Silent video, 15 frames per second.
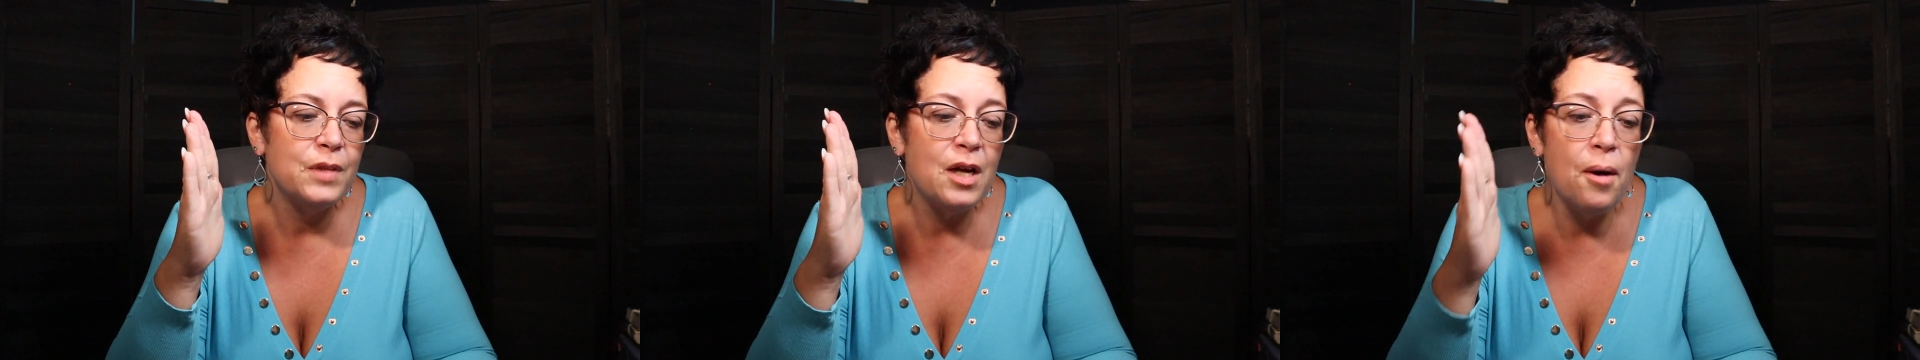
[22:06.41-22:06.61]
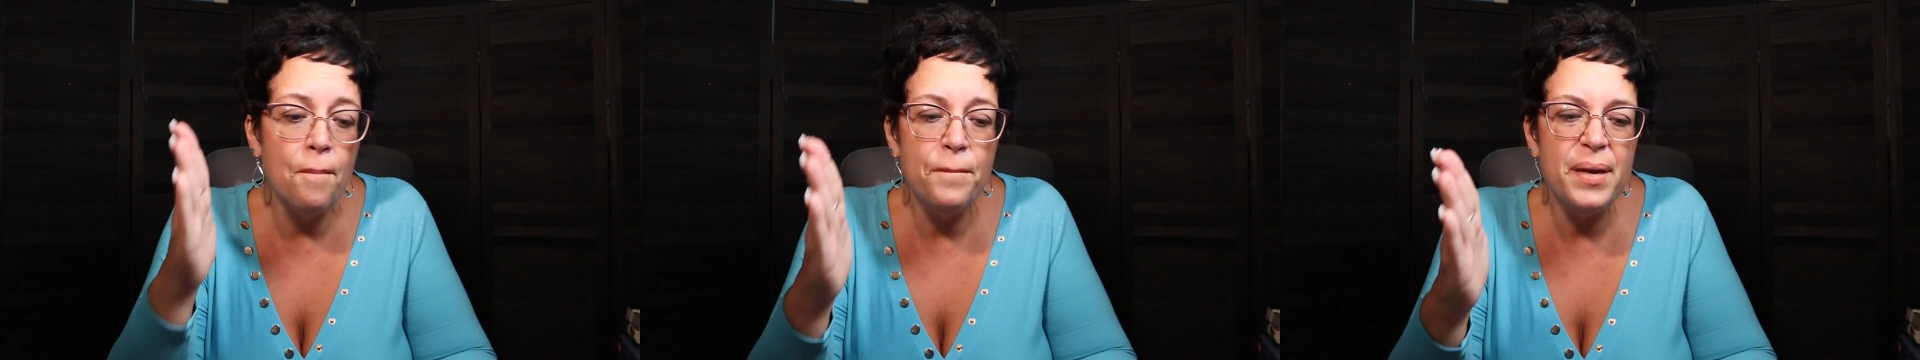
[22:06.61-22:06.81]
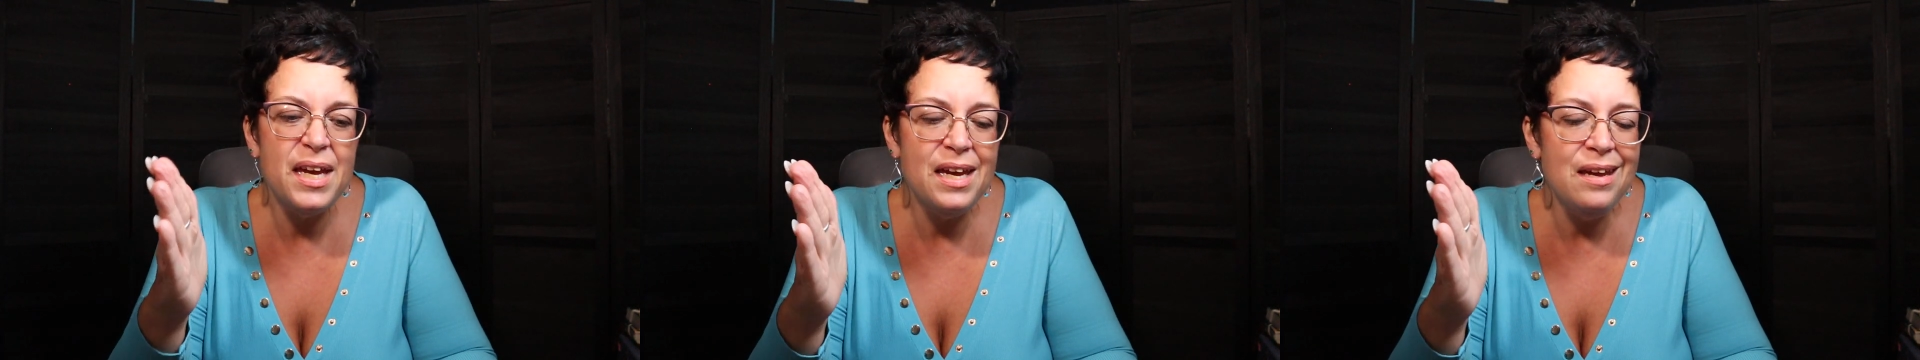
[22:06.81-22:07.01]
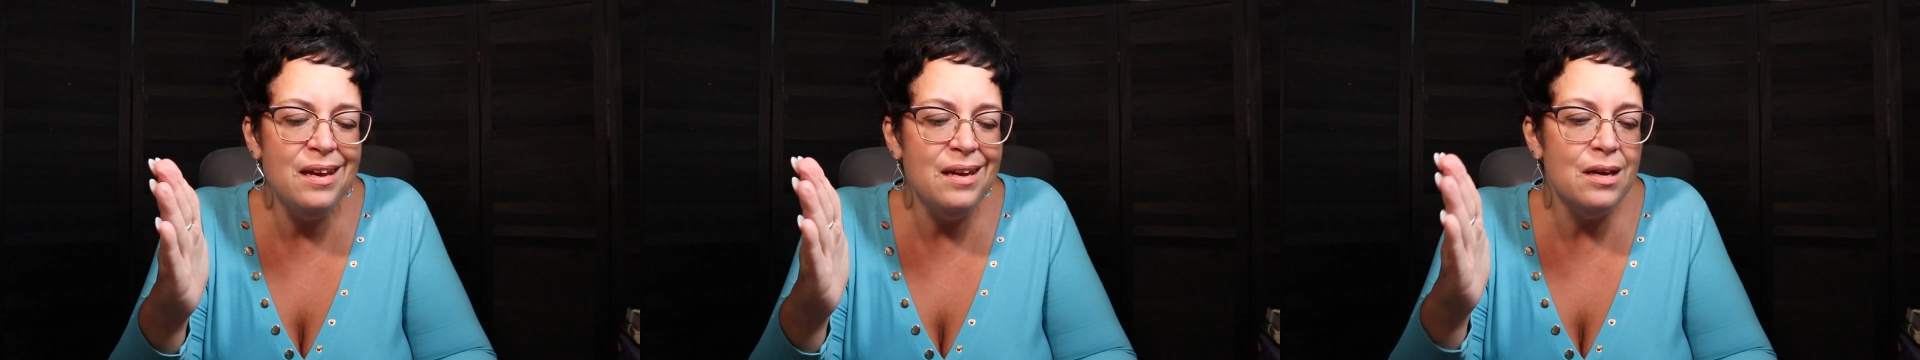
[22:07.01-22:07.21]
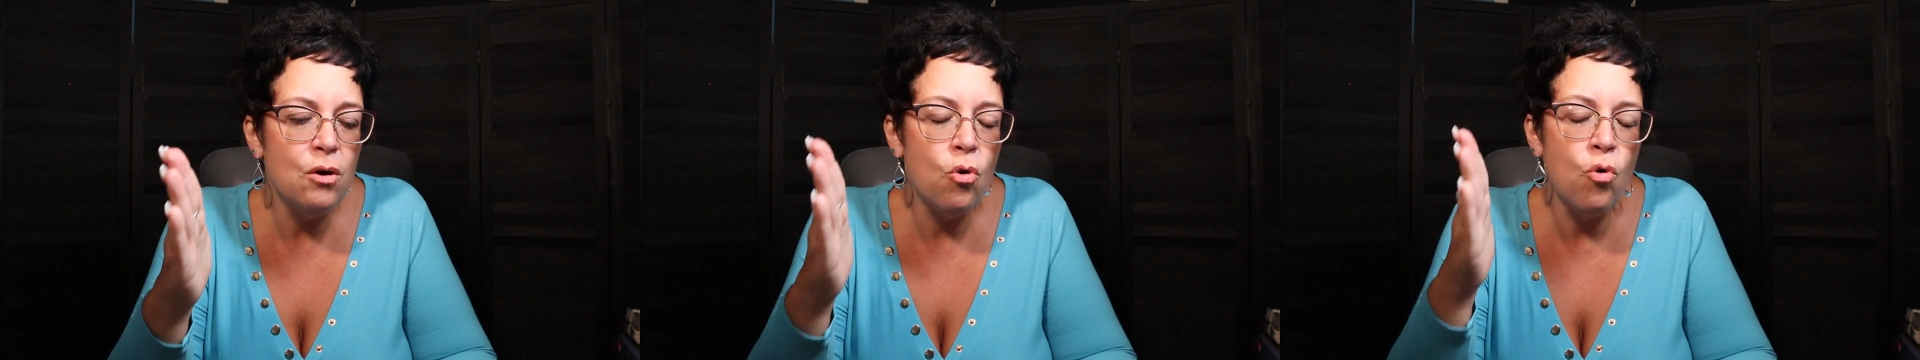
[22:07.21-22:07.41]

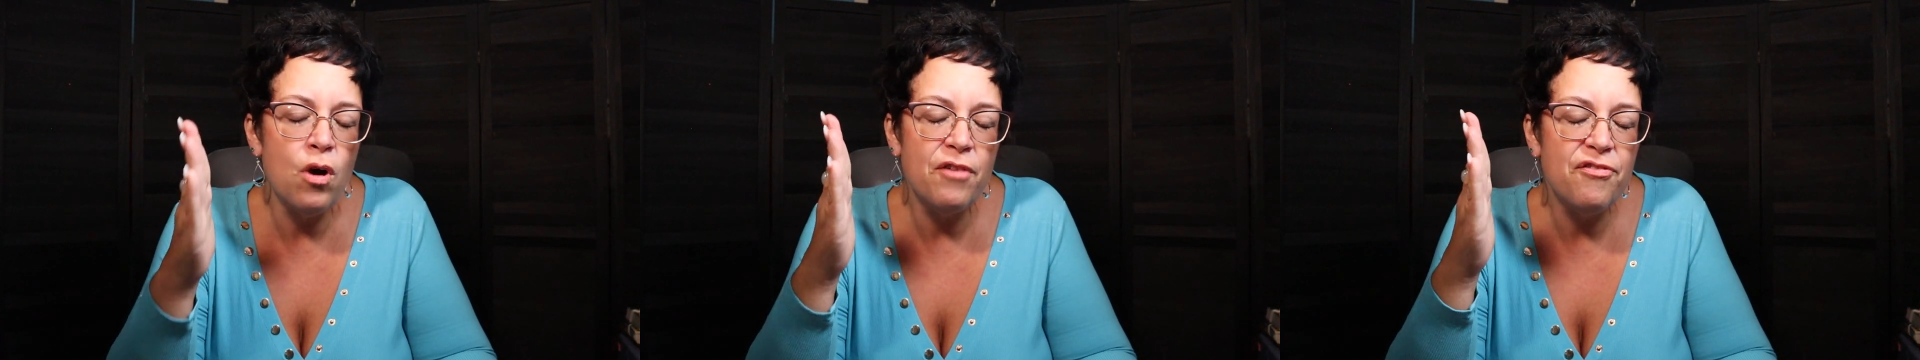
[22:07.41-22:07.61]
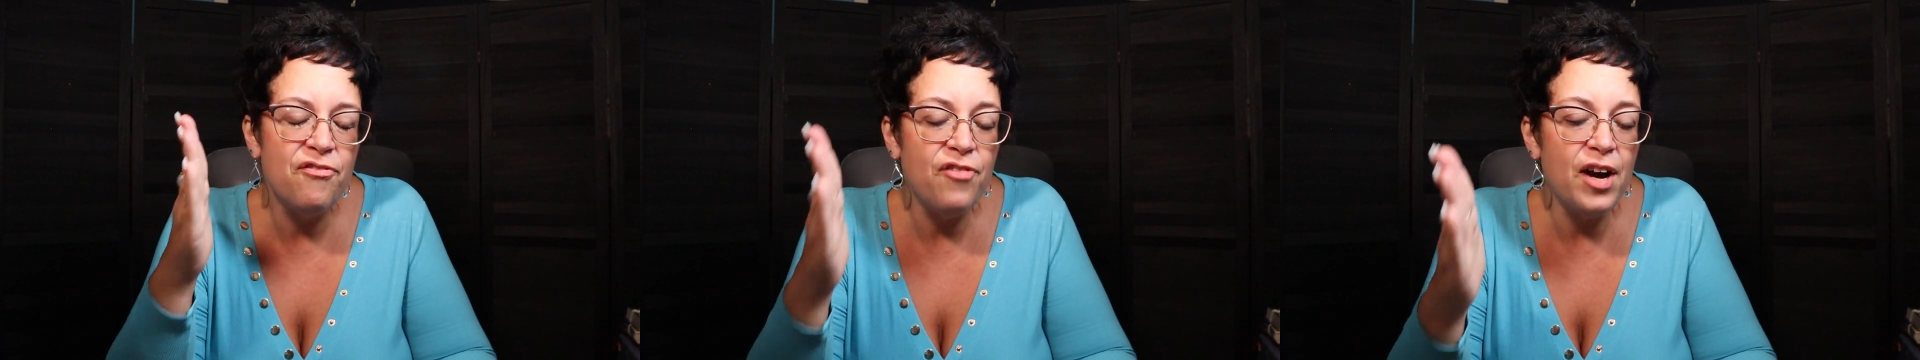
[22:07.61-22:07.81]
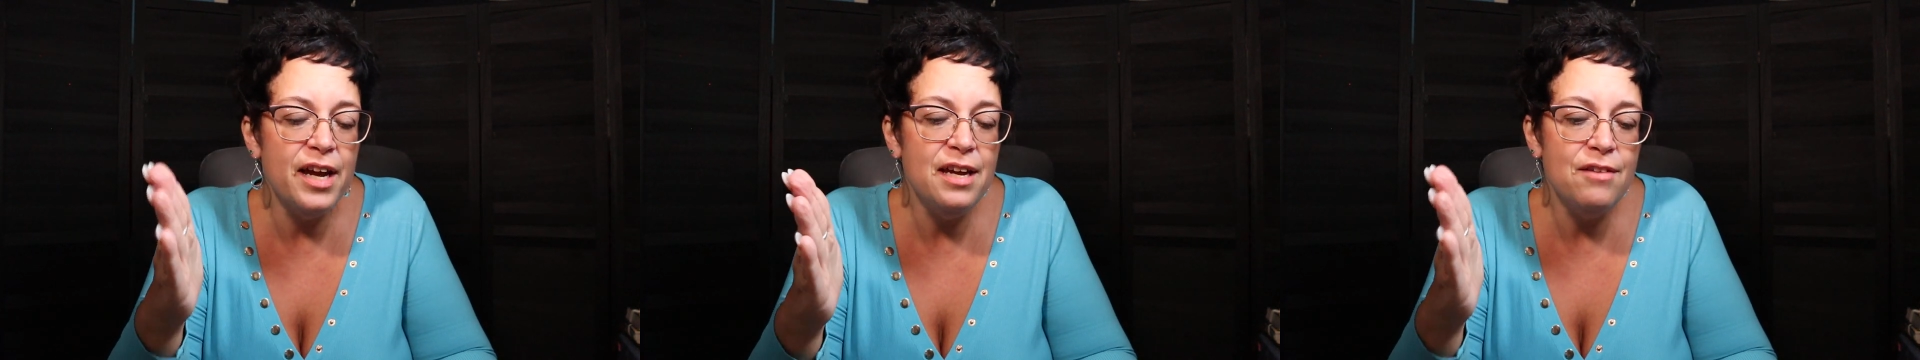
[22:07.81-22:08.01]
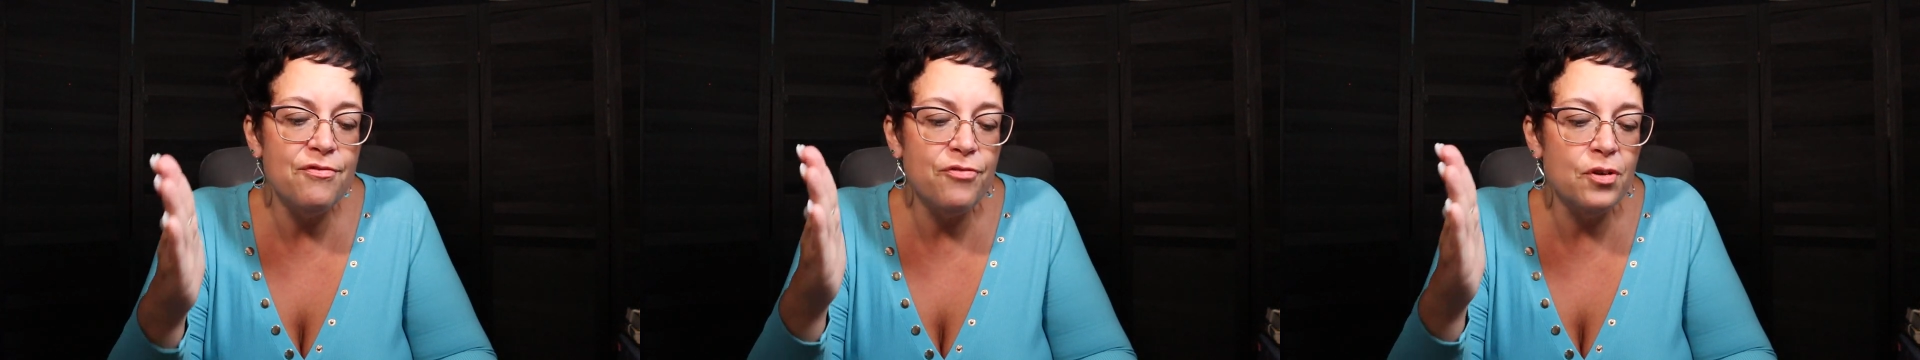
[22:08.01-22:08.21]
compete or fight